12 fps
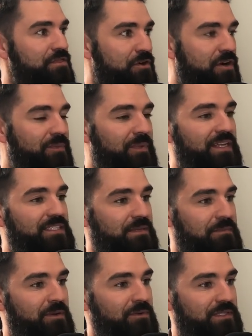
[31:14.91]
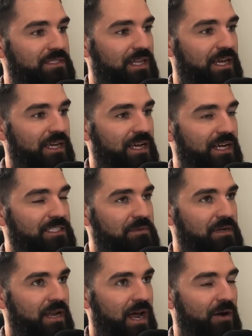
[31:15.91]
thirty minutes to me was like, I
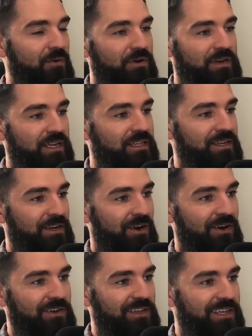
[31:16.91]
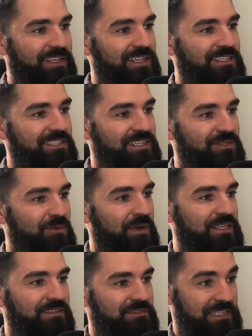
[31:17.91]
spent an hour a day in the car. Like, that's such a
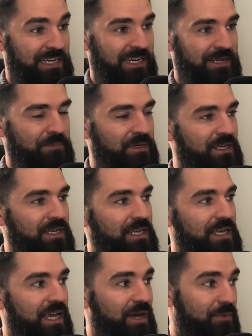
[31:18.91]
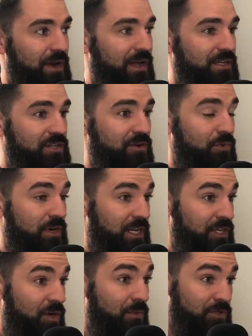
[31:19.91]
waste of time. Mm-hmm. And when I started working
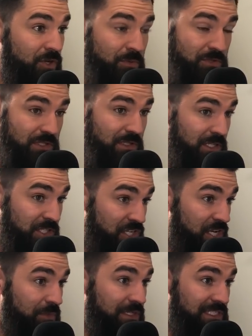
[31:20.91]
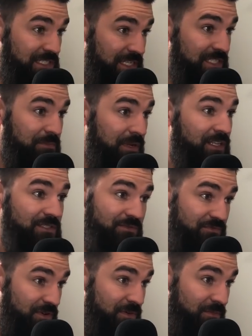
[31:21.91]
at Domo, Domo was legitimately six minutes
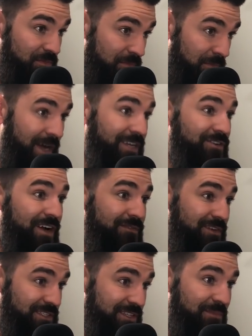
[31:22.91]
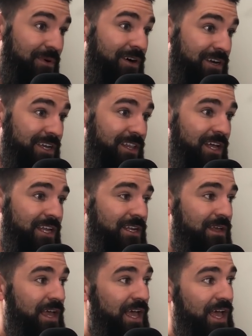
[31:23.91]
from my driveway oh, to the parking
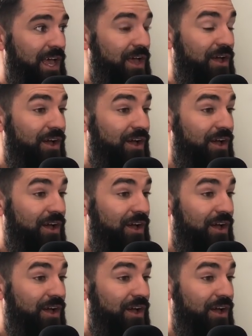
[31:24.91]
nice. lot.